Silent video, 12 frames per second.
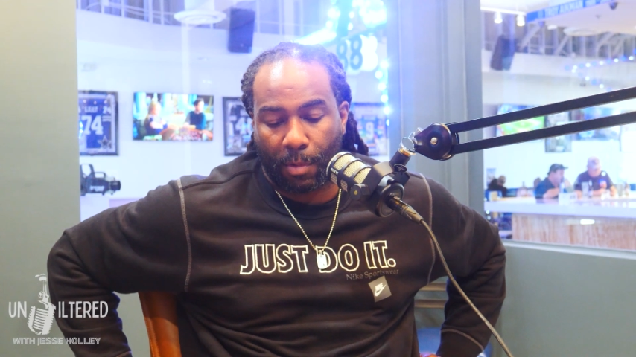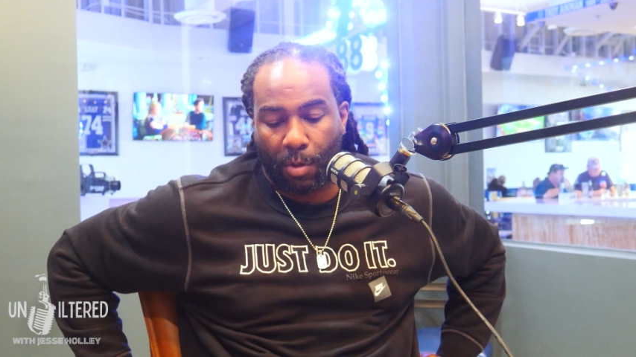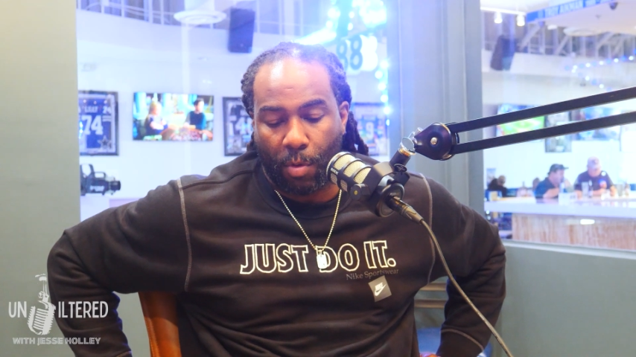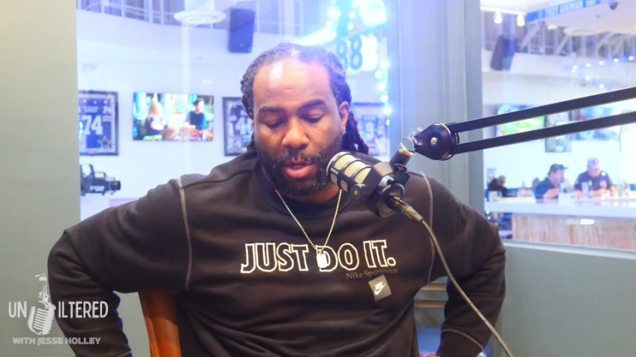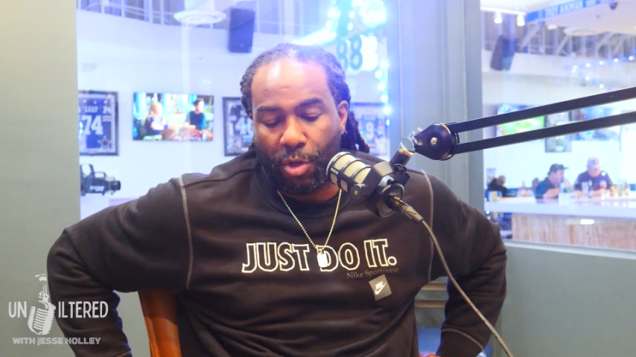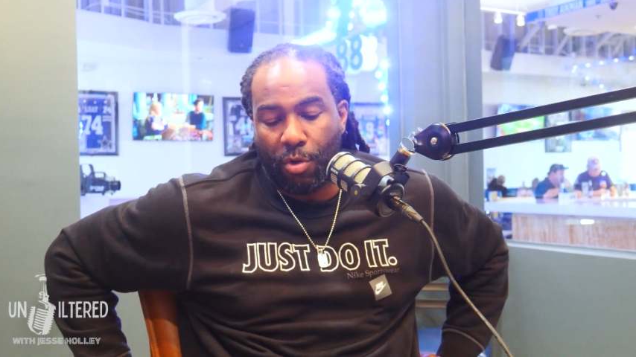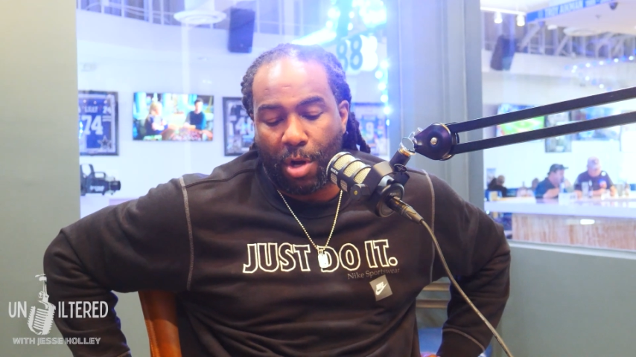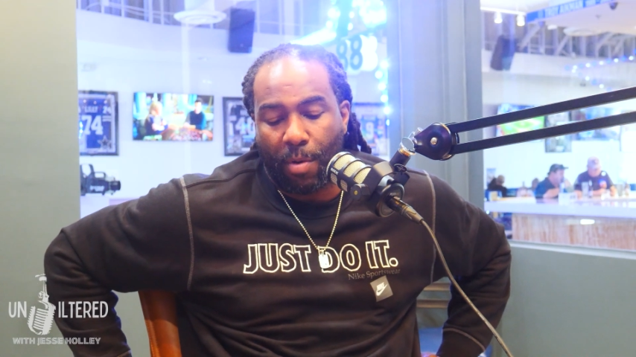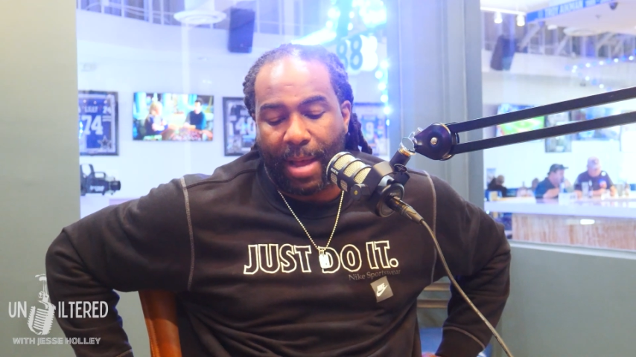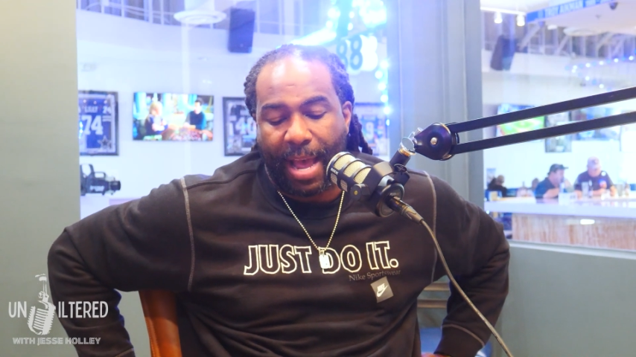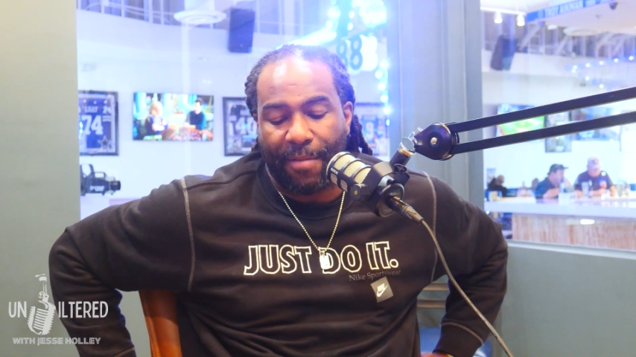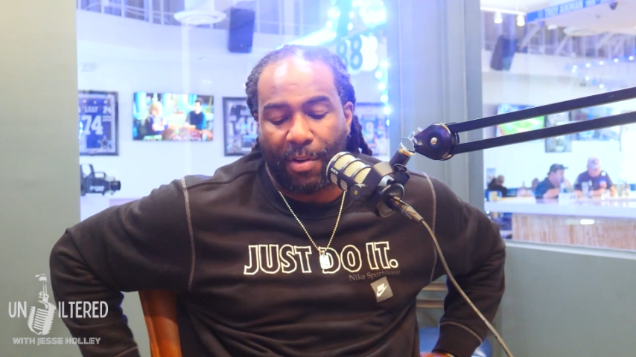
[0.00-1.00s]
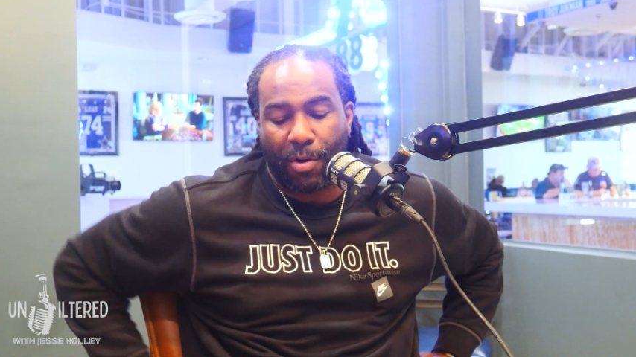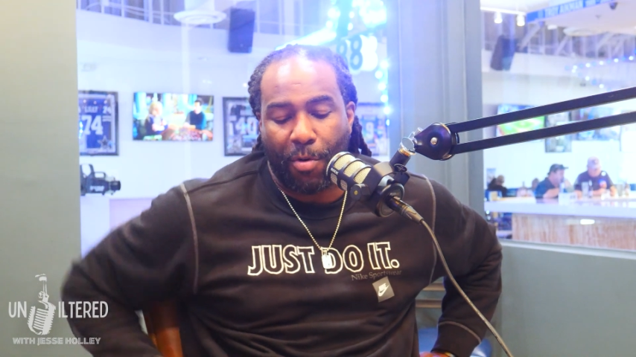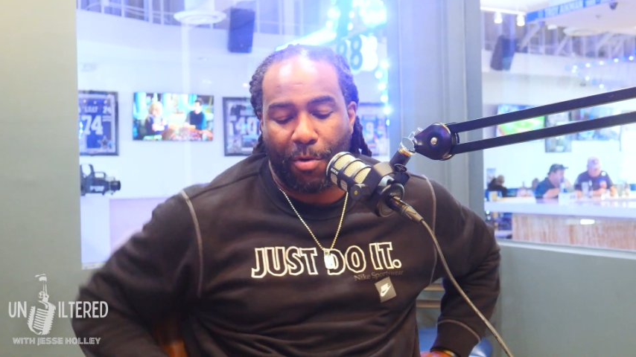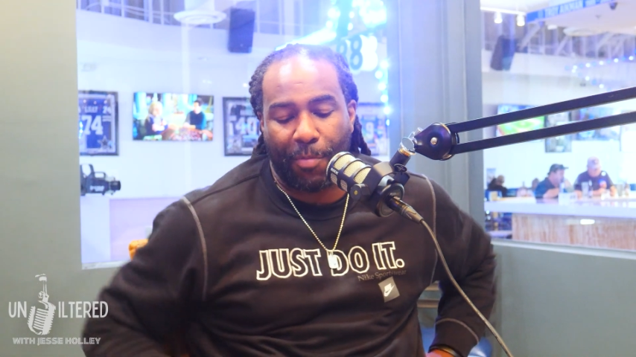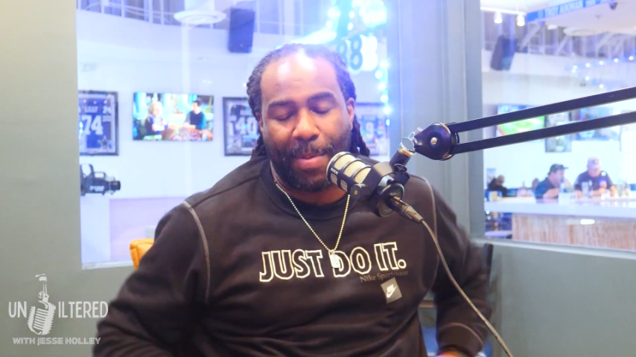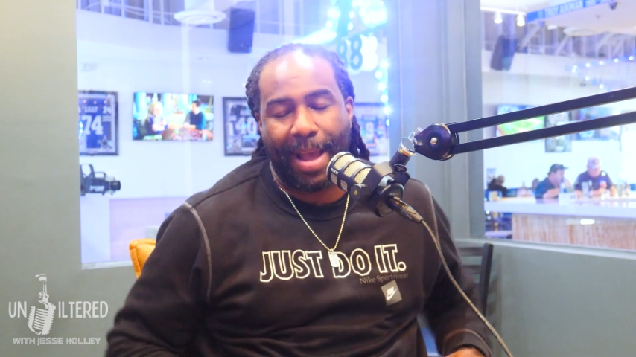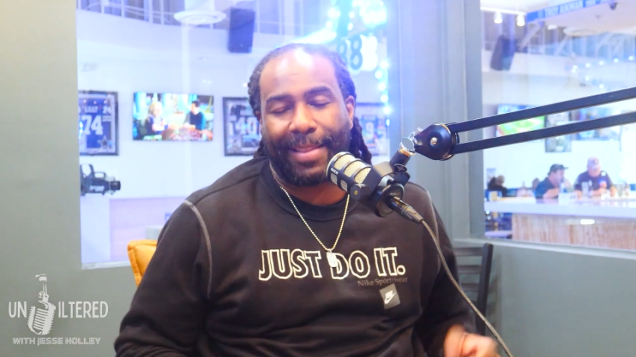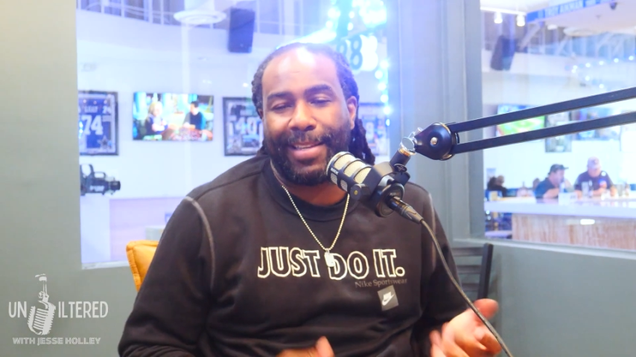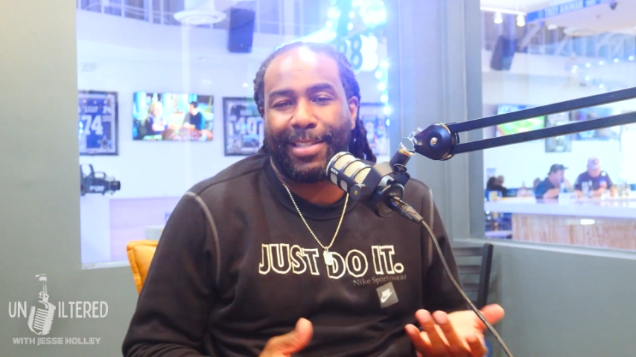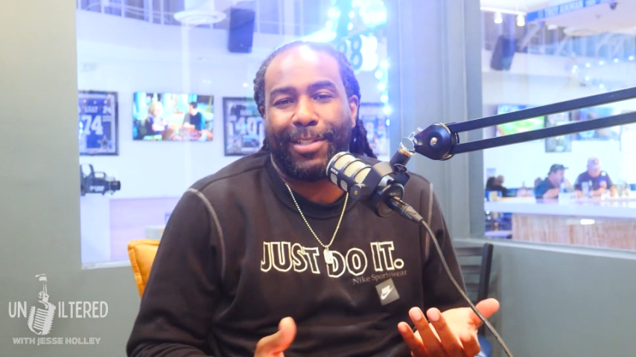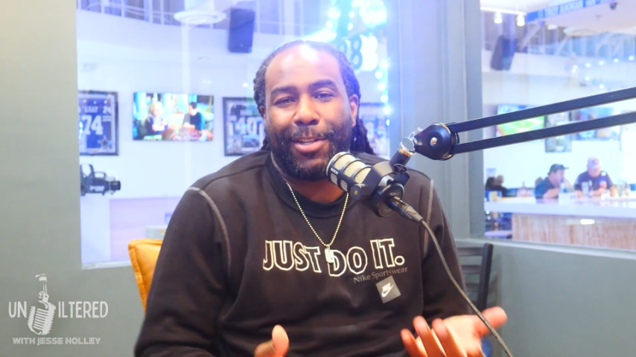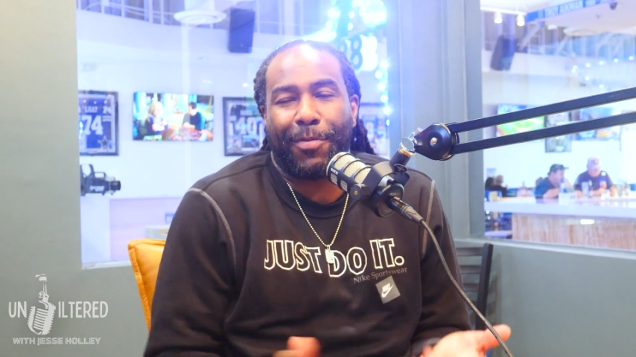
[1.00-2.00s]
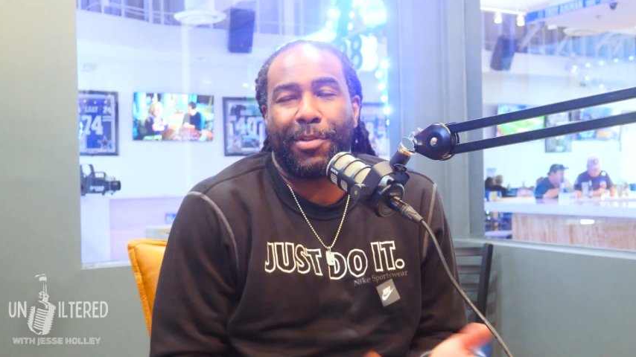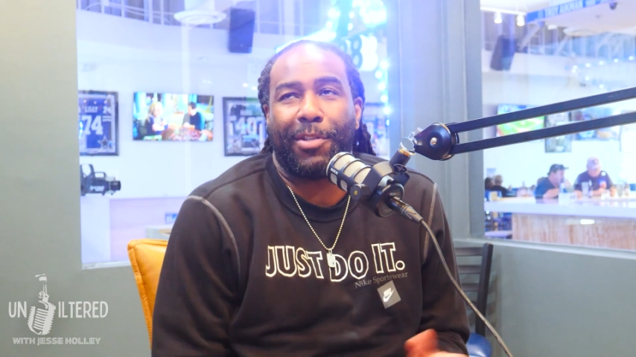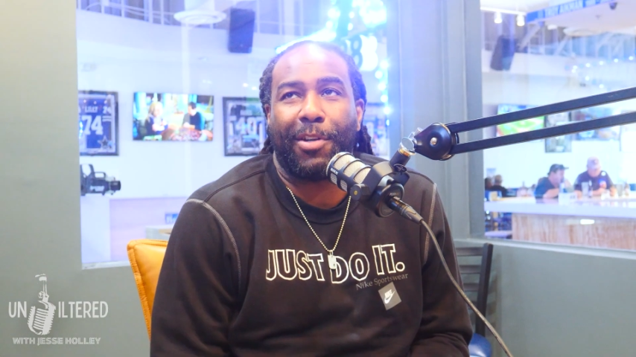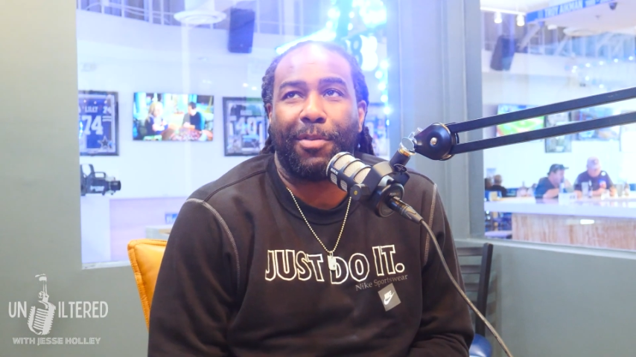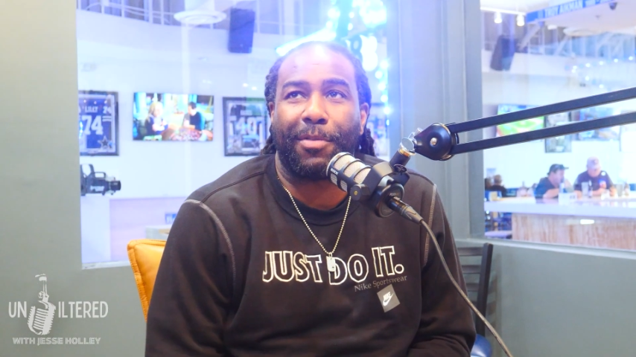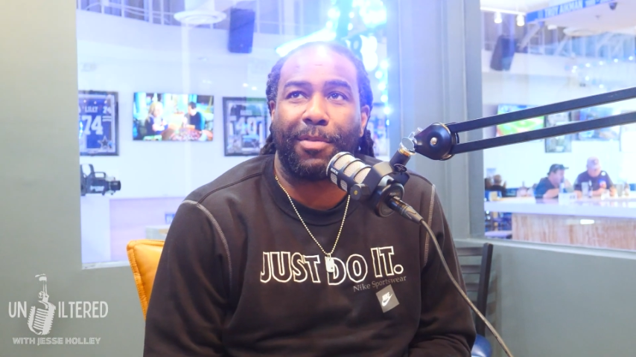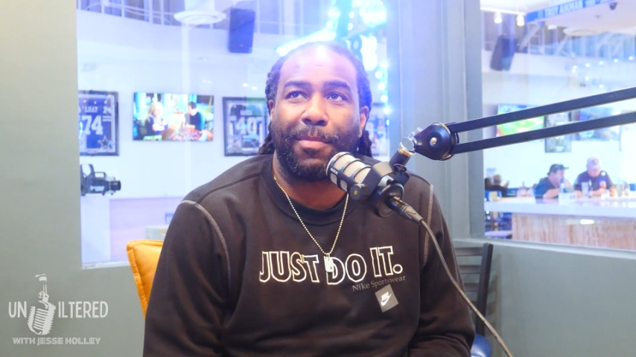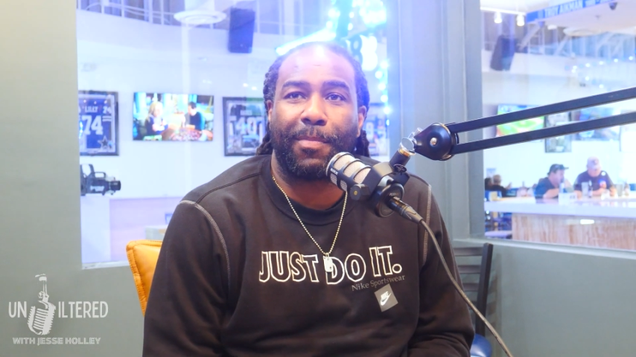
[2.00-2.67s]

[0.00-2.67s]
When you don't have a quarterback, this is the result.